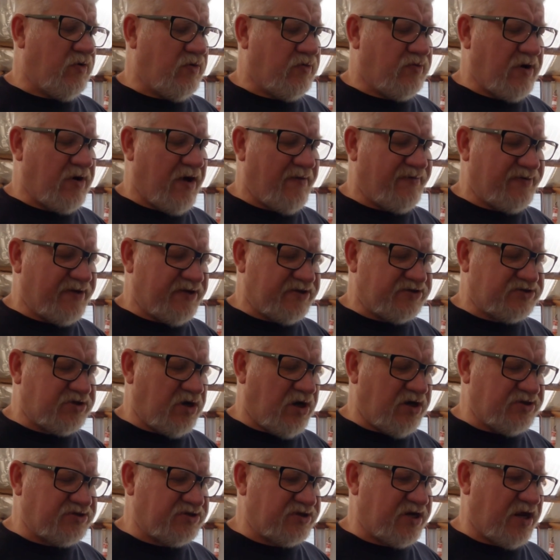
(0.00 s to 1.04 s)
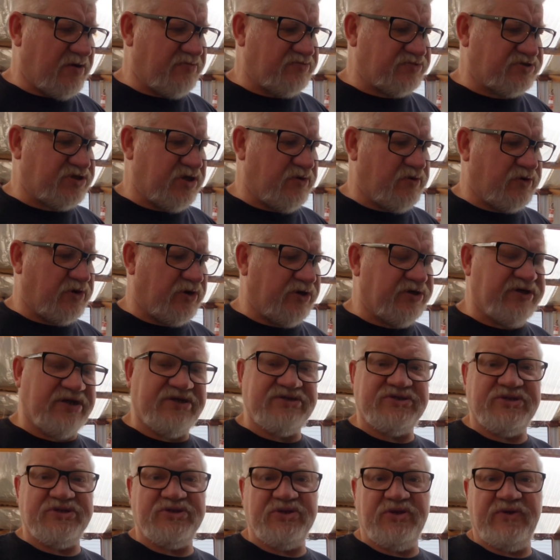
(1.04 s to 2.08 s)
roughly size it up and see what I need
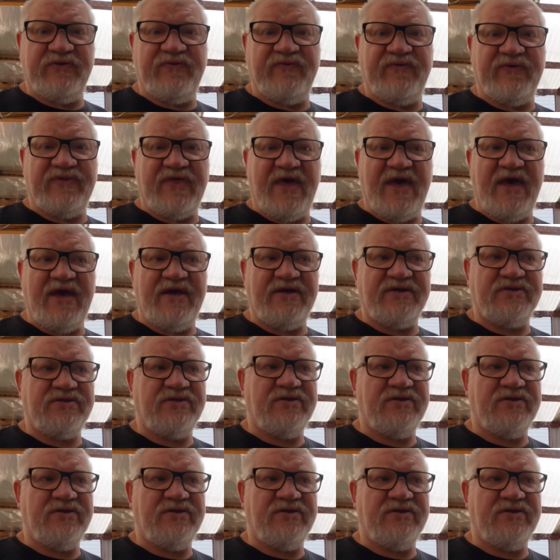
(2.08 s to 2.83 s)
to do for that.